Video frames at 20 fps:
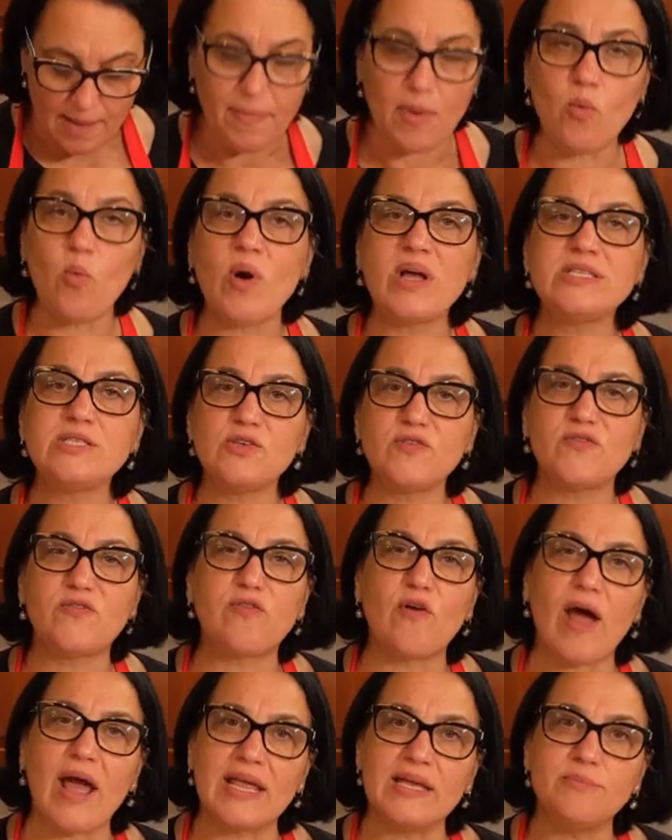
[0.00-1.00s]
But once you
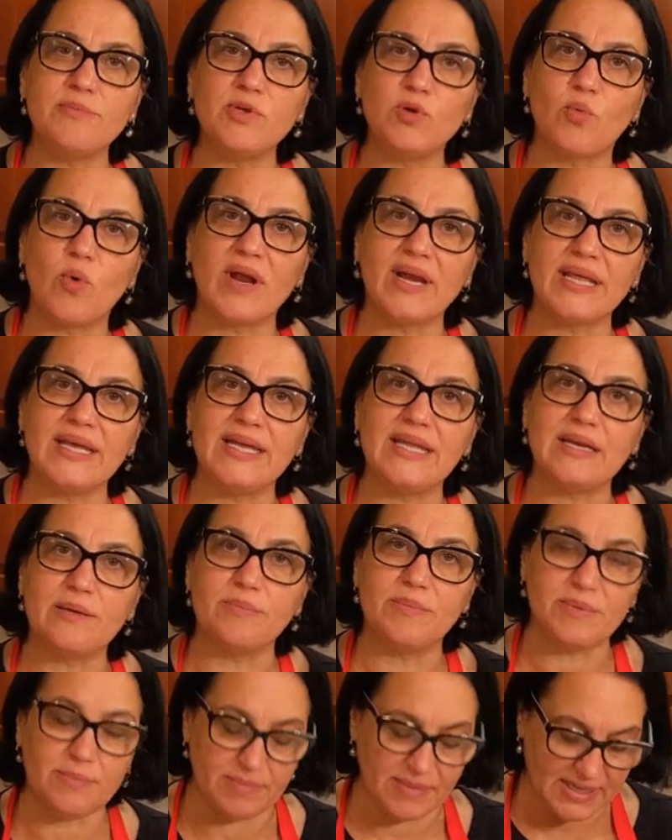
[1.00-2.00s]
fry them, you want to eat
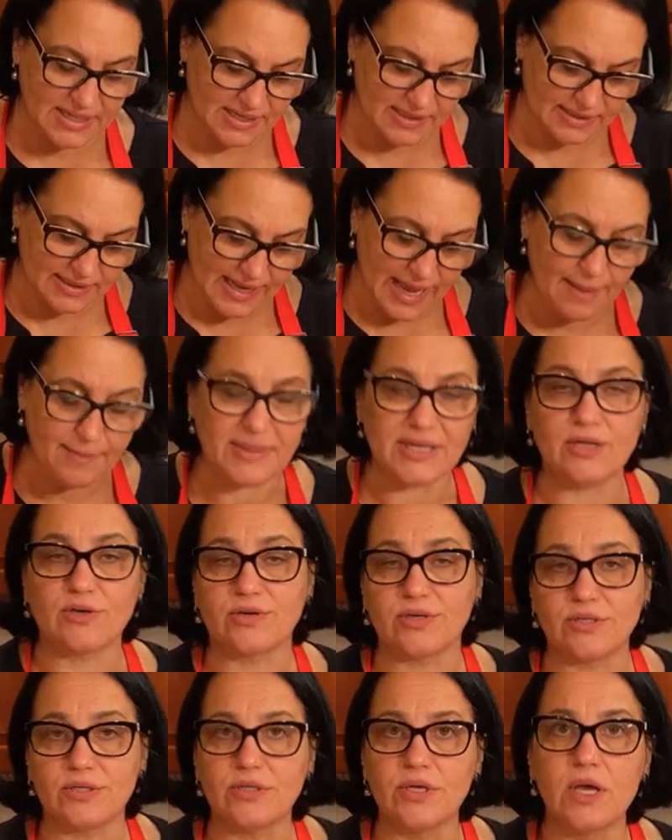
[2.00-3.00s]
them immediately. I mean, you
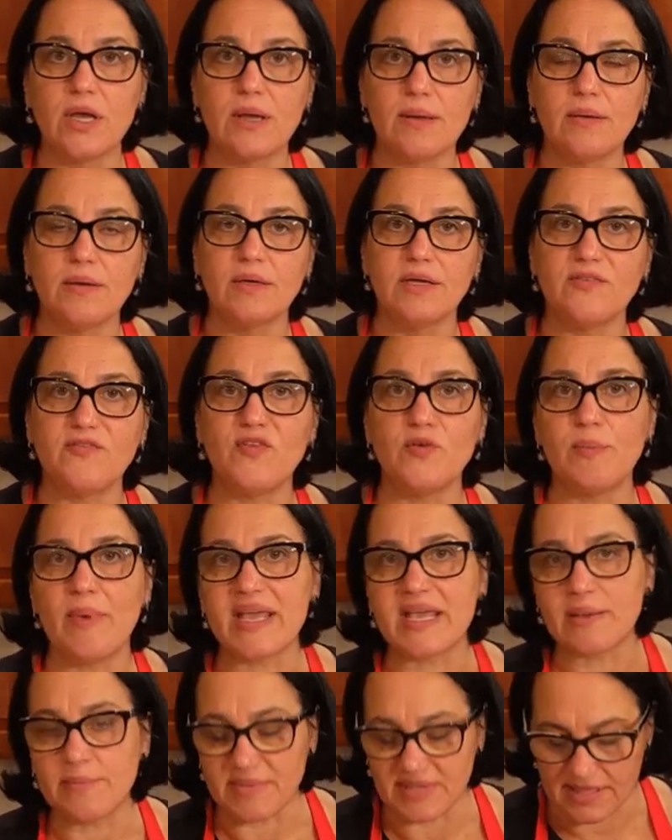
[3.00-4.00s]
could, if you
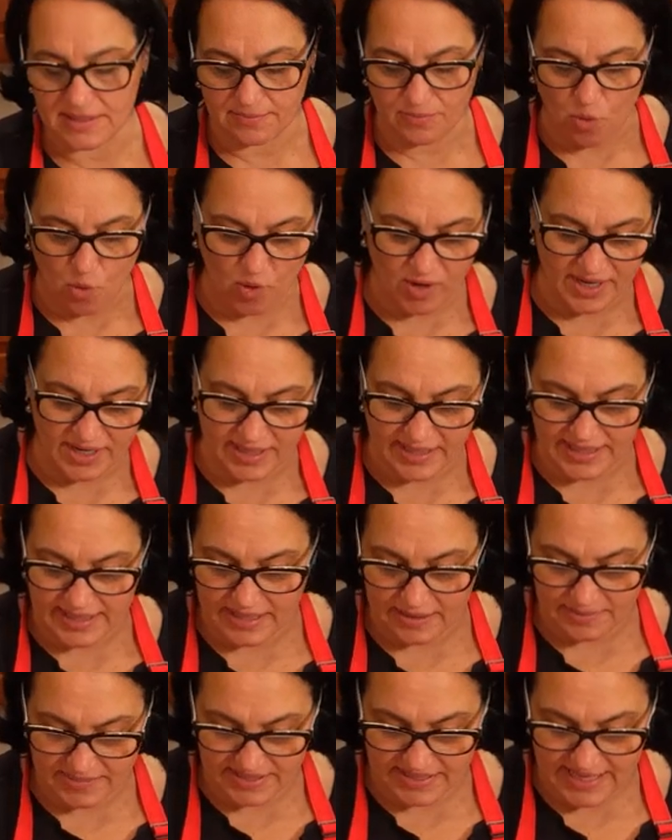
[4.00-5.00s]
make them in the morning,
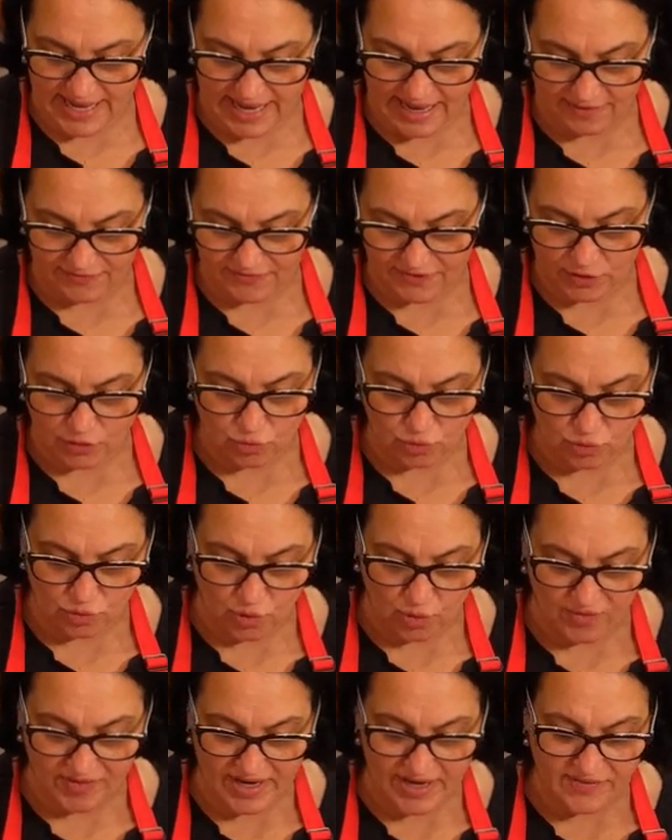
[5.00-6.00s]
eat them in the afternoon
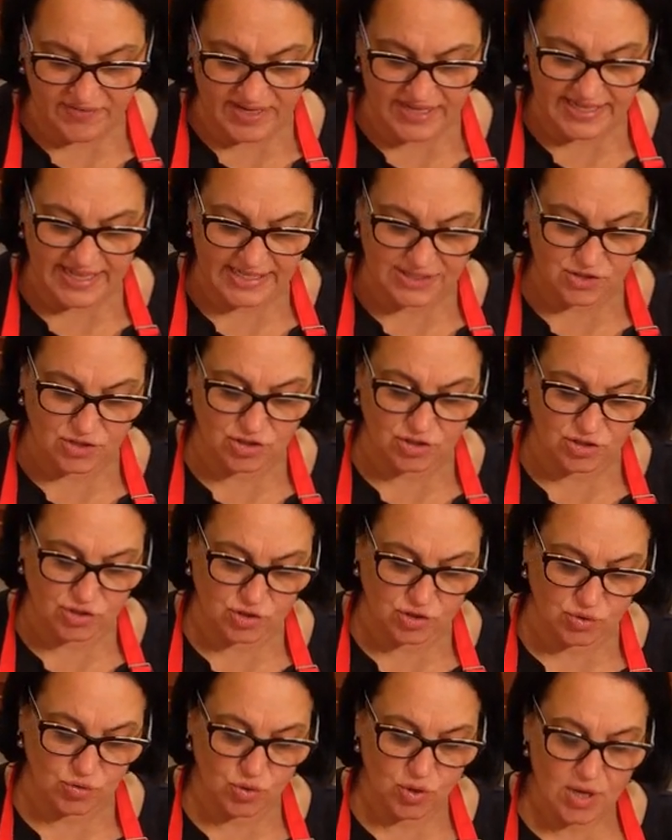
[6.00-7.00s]
or evening, that's good
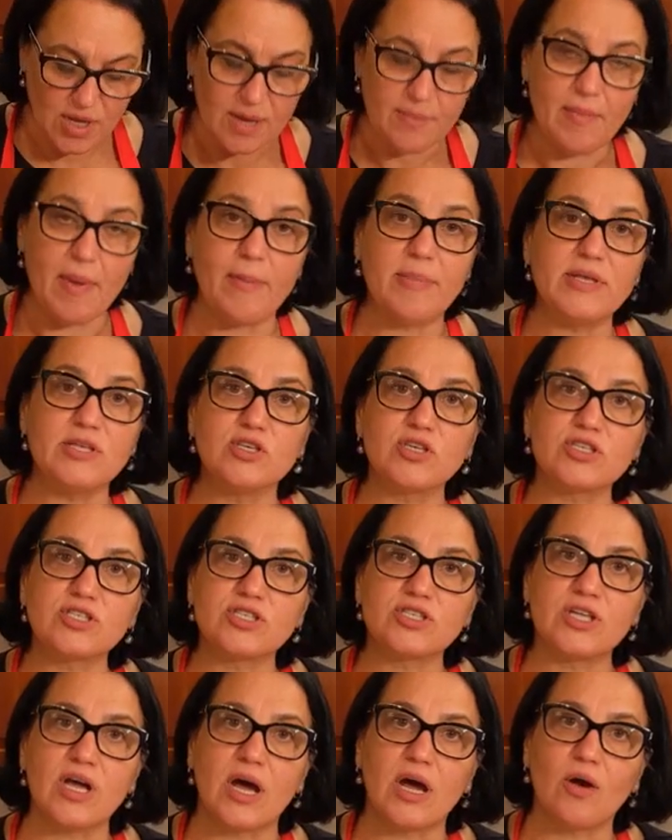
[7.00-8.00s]
too. Maybe
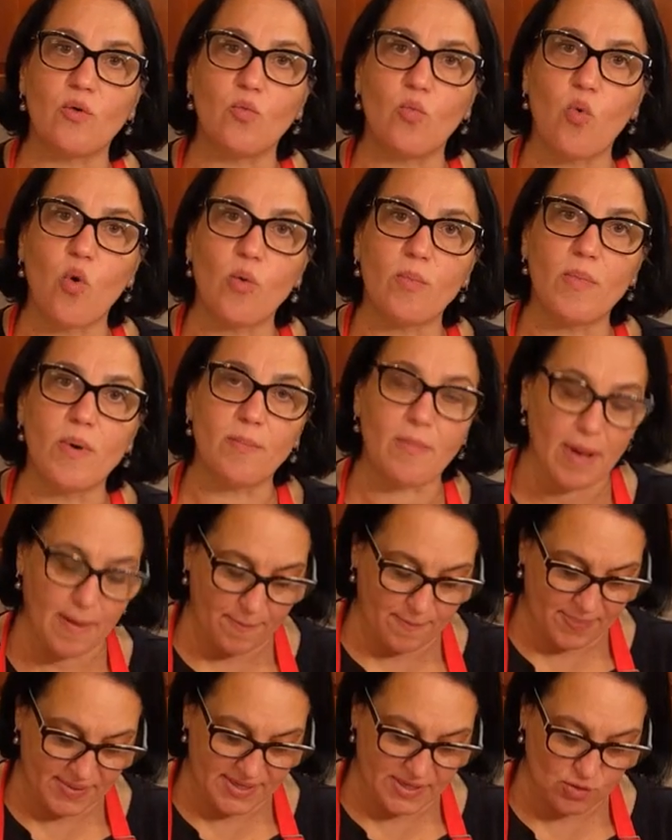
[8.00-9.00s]
just warm them
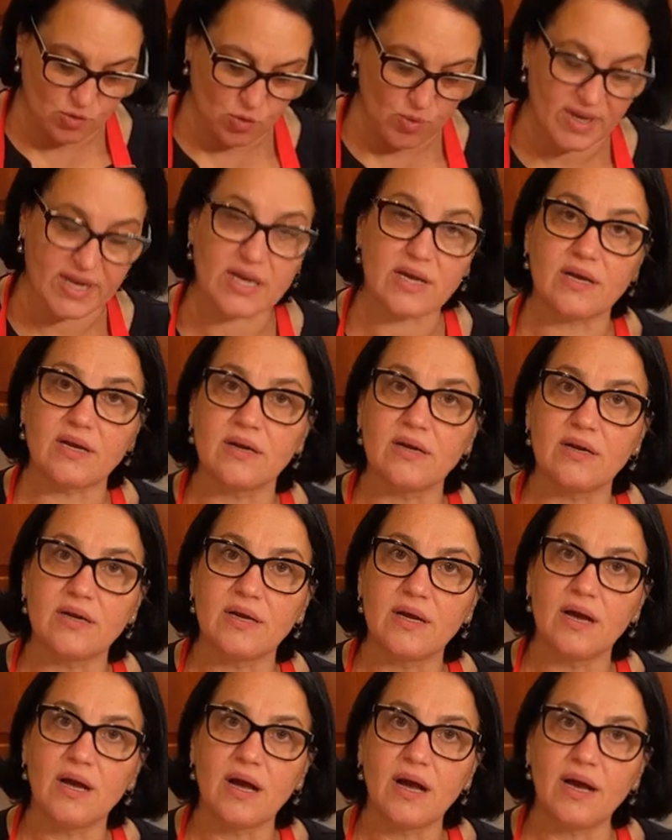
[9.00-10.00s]
up in
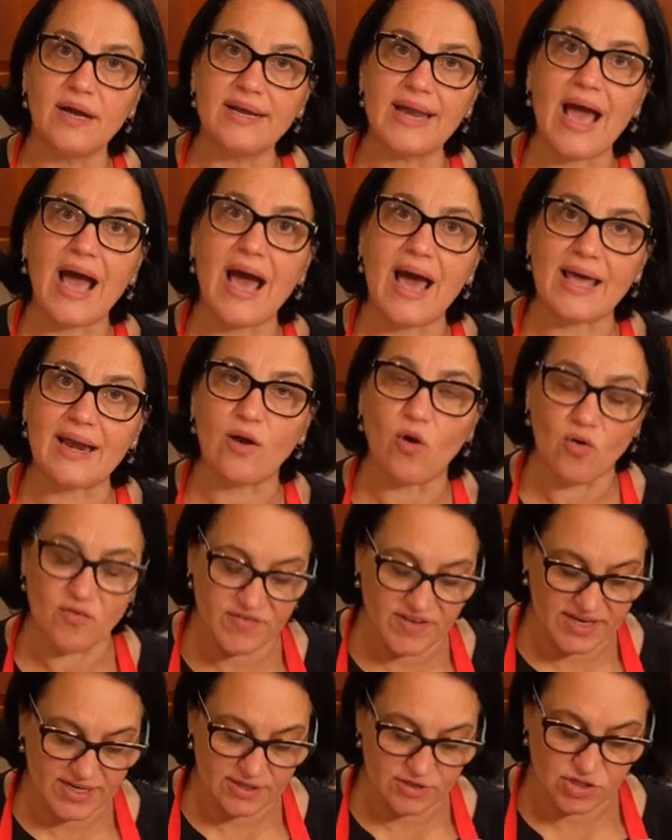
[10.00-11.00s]
a hot
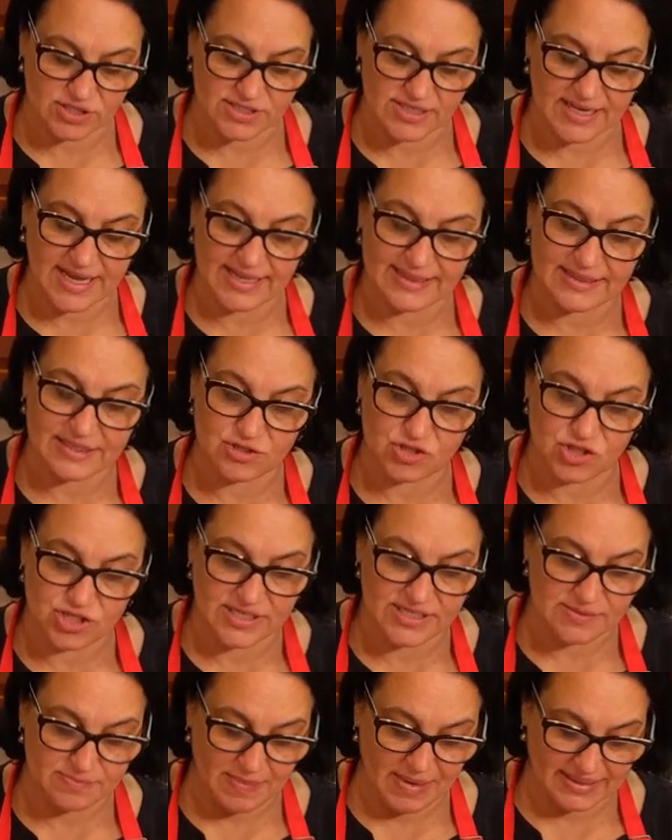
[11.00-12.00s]
oven just to get the
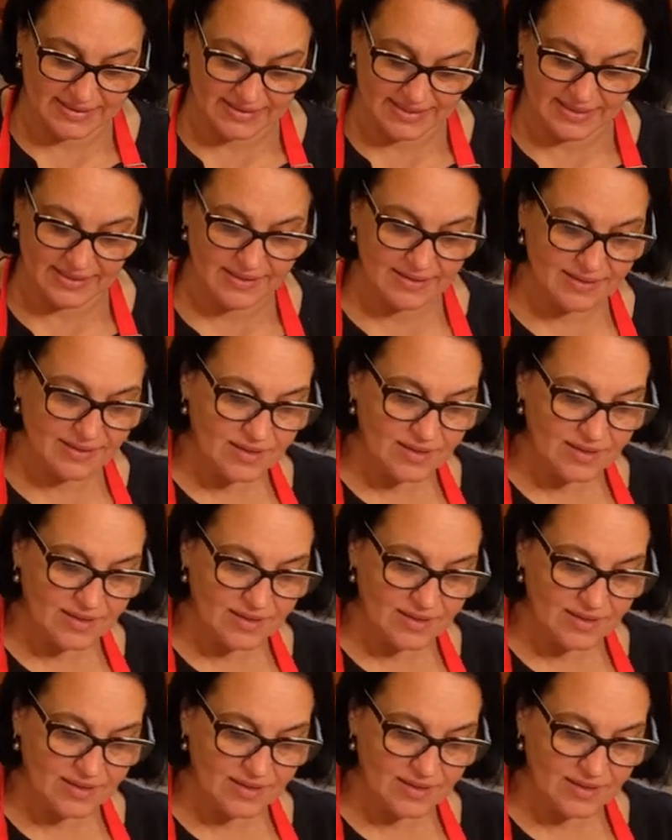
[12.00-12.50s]
cheese melted.